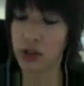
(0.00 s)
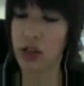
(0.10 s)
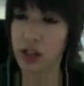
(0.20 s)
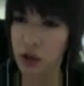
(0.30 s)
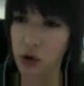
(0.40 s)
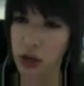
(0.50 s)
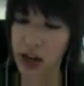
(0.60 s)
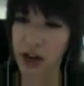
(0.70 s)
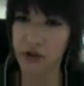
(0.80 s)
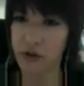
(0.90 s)
and you can
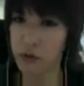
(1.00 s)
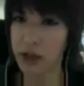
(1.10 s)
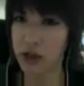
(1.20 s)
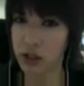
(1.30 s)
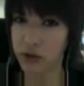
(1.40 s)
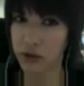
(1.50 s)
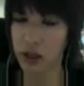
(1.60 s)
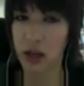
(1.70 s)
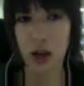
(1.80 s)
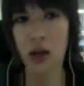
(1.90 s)
gather information
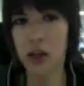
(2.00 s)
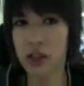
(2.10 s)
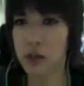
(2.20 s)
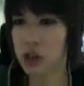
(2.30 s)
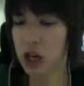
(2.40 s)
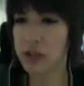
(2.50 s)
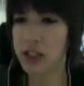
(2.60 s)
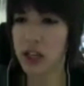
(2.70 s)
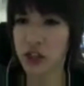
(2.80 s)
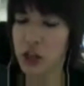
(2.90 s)
differently. Sometimes
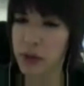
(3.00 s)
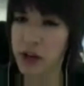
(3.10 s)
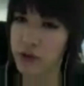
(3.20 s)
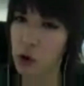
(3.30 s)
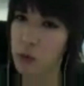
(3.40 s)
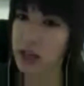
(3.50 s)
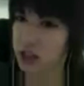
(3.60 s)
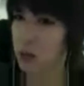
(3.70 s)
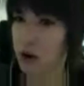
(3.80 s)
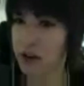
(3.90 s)
it's actually in a better format
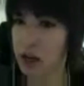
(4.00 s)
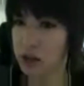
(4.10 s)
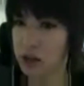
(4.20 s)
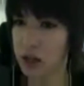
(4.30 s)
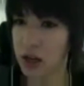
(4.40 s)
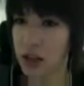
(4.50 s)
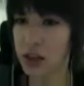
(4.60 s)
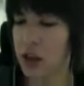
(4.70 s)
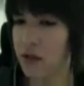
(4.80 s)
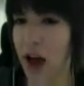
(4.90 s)
somewhere else,
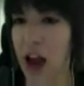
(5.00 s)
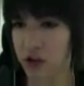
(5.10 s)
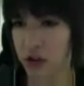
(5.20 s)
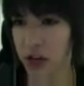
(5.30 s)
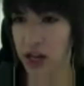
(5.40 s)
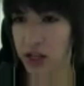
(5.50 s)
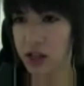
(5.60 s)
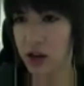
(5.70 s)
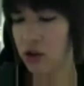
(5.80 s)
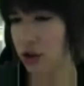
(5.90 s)
that they've
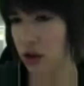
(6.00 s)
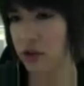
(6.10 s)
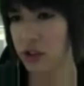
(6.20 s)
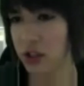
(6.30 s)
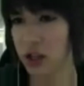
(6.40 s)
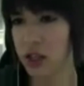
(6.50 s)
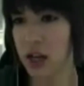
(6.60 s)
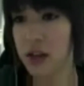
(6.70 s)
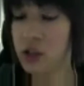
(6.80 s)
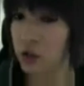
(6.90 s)
aggregated it on another site that's